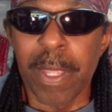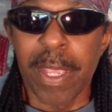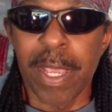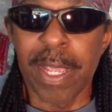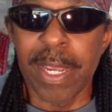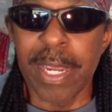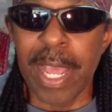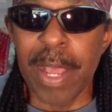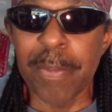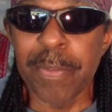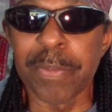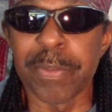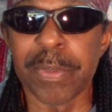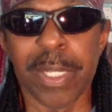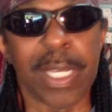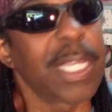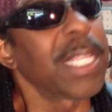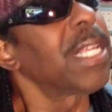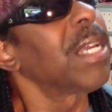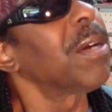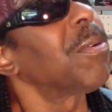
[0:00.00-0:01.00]
And I'm
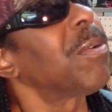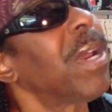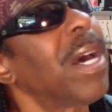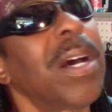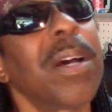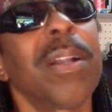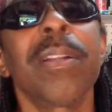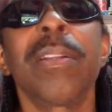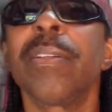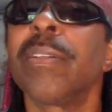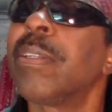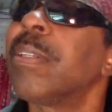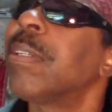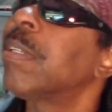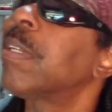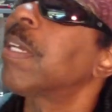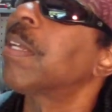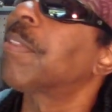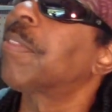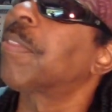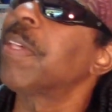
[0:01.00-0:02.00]
looking around
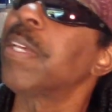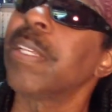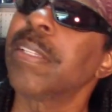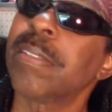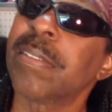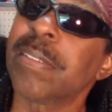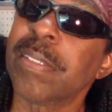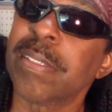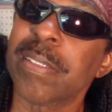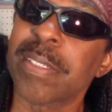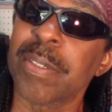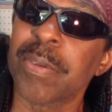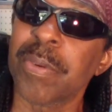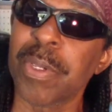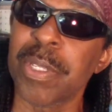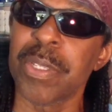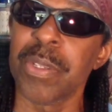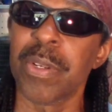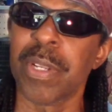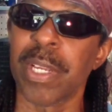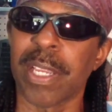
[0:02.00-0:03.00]
like this. He said, "What
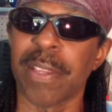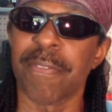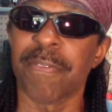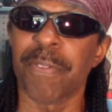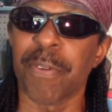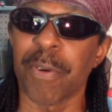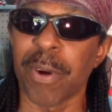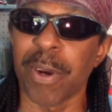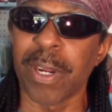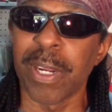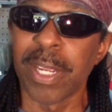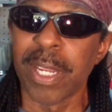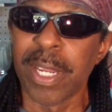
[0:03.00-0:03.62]
are you looking for?"